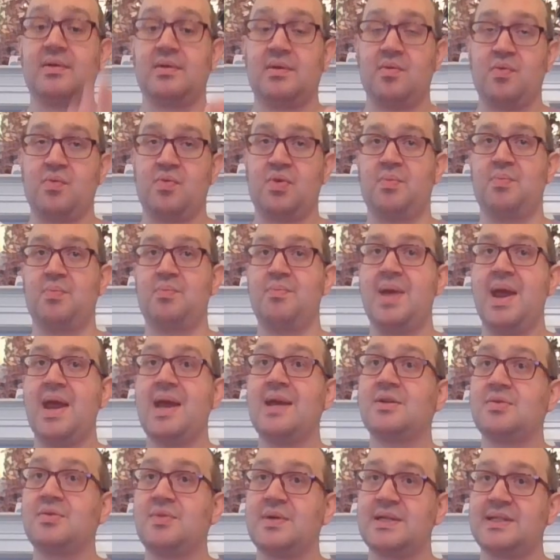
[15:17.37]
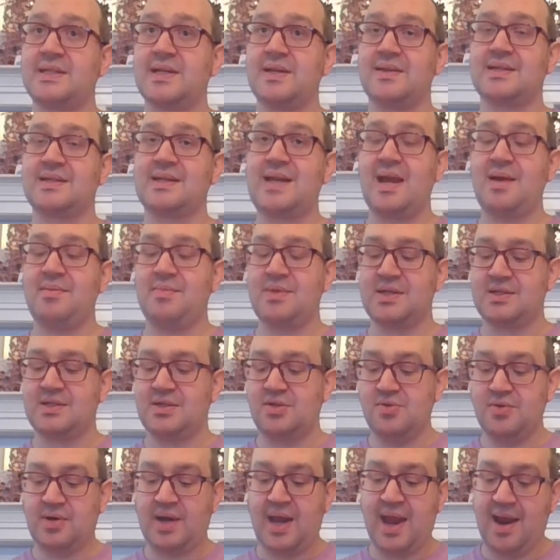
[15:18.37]
The main twist in this game is
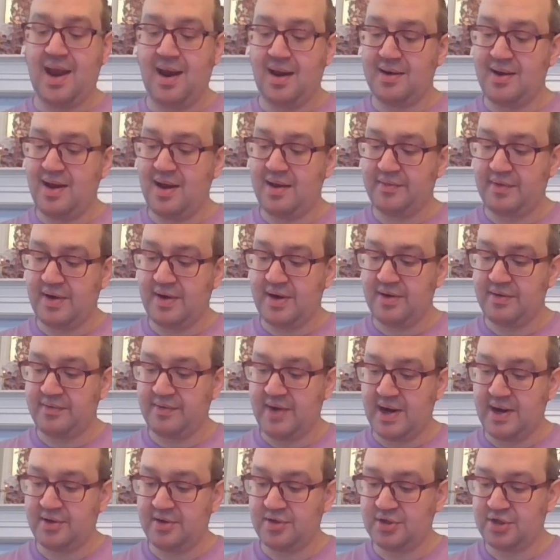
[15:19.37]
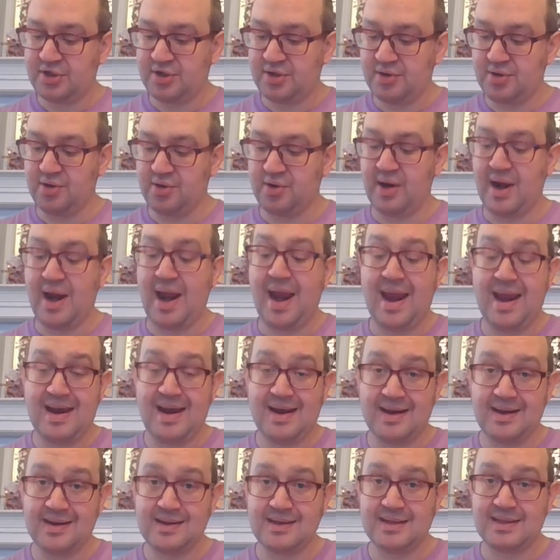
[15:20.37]
you cannot rearrange your
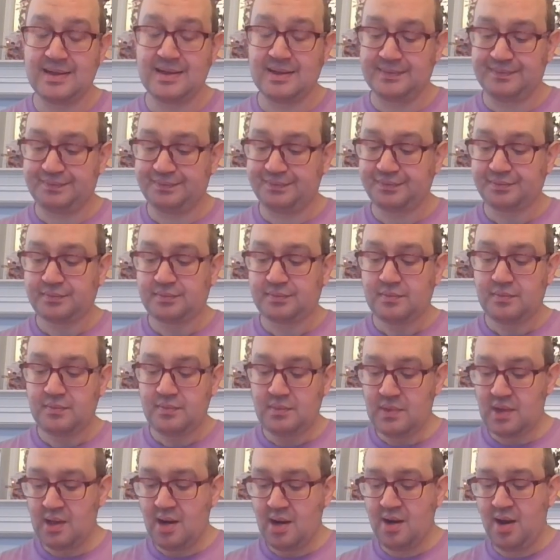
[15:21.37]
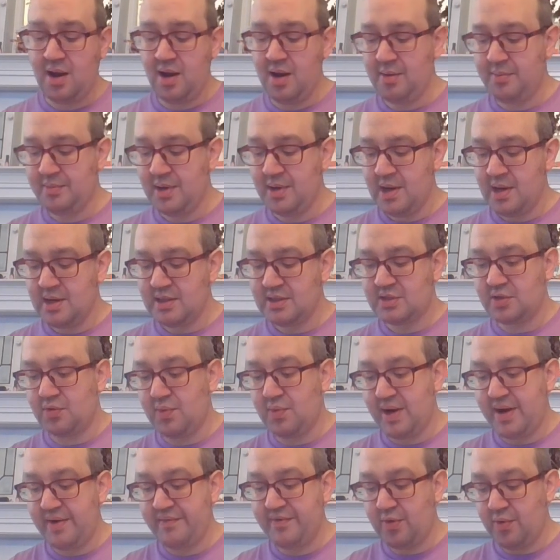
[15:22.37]
hand. So
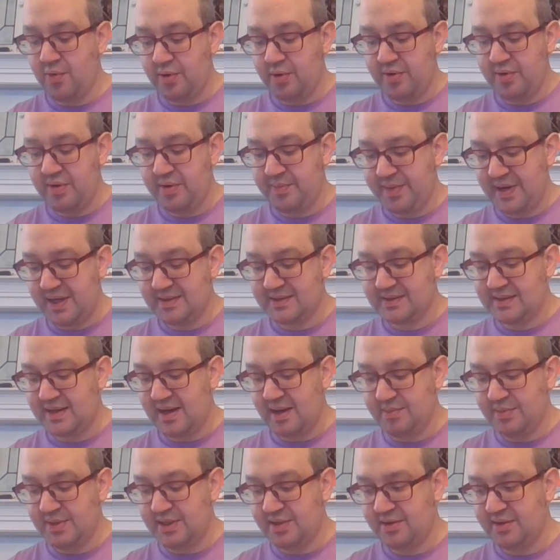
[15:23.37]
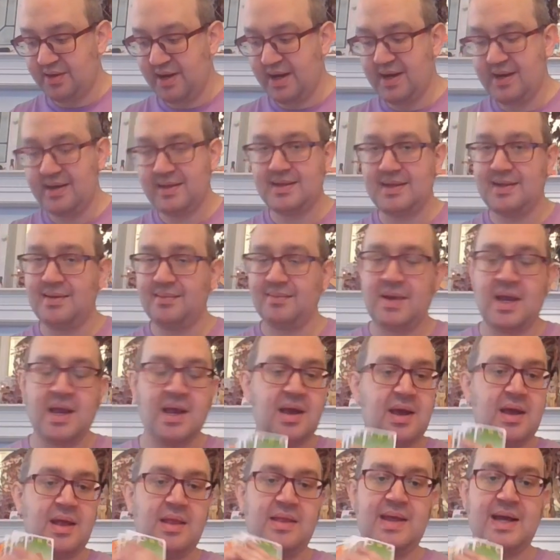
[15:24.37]
whatever order the beans come to your hand in,
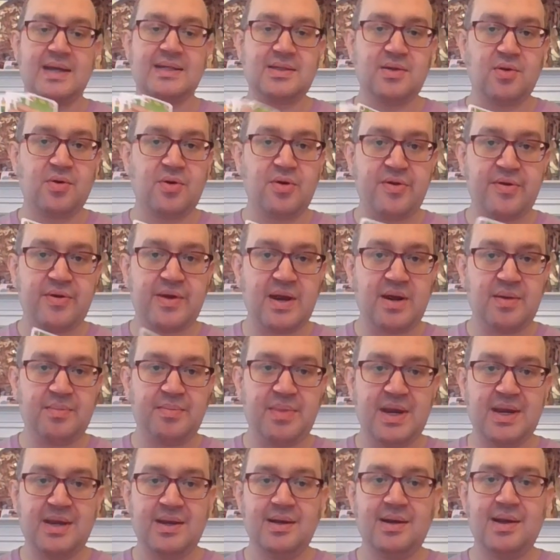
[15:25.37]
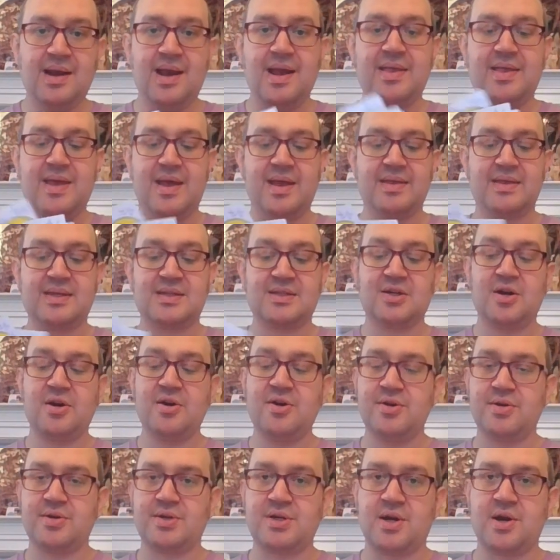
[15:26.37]
that's the order they're going to be in. And then at the start
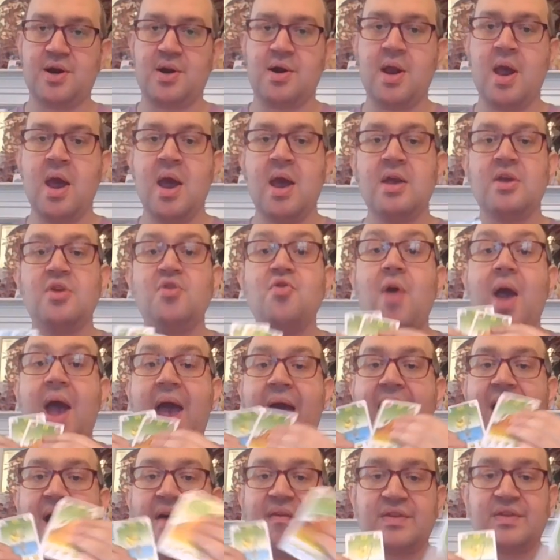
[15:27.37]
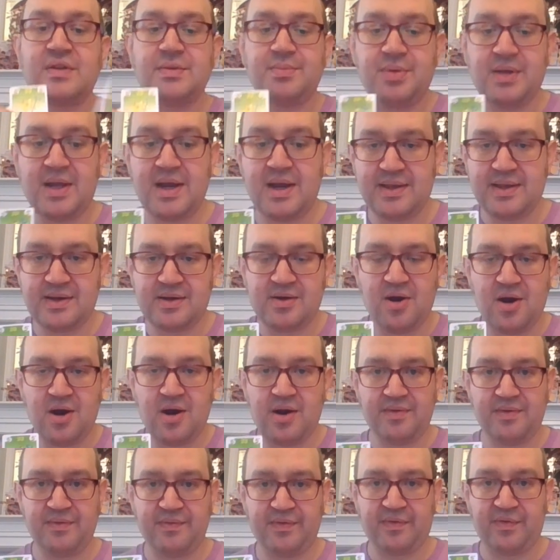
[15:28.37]
of your turn, you have to play the
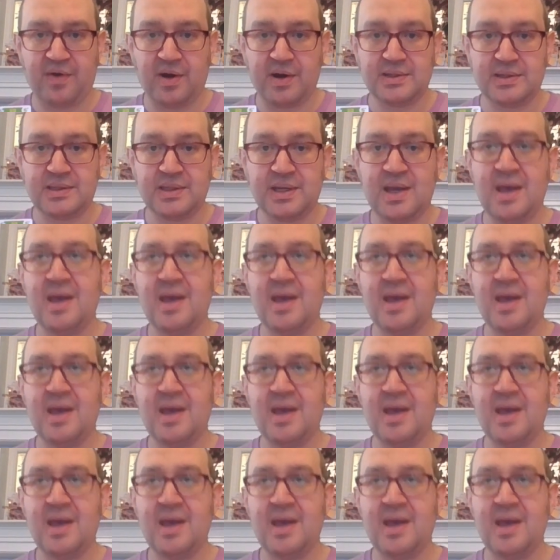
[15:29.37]
card in front.